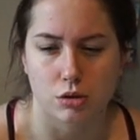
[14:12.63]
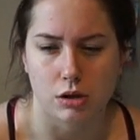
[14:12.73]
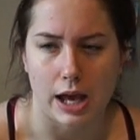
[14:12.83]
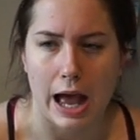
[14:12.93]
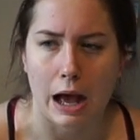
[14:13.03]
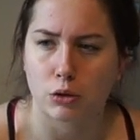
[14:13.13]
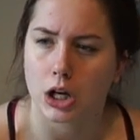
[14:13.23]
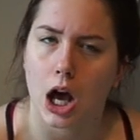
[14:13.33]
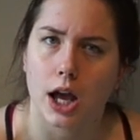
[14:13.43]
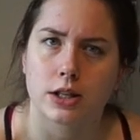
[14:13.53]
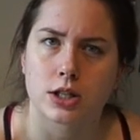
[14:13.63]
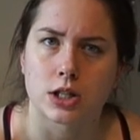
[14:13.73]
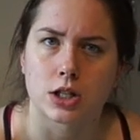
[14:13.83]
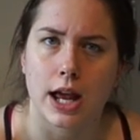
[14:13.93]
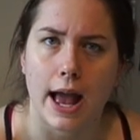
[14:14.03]
like outlines,
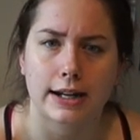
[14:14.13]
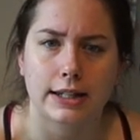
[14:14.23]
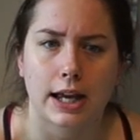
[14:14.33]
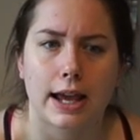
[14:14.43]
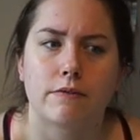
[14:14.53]
and any like